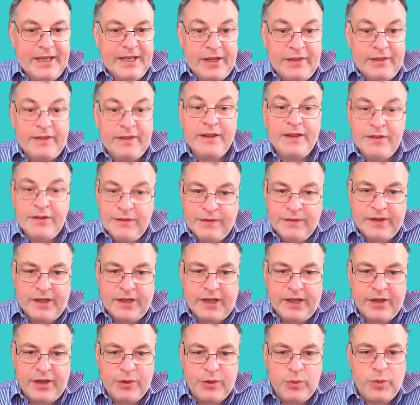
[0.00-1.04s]
In this
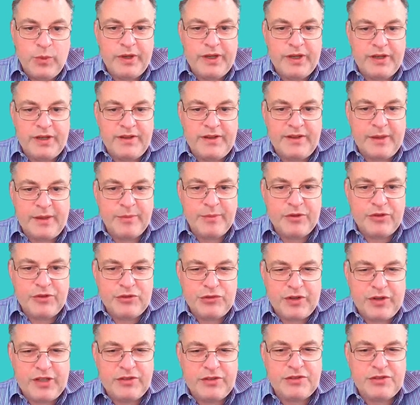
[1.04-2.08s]
video, we're going to
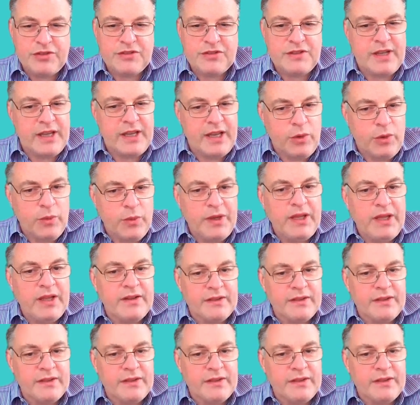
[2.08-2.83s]
demonstrate just how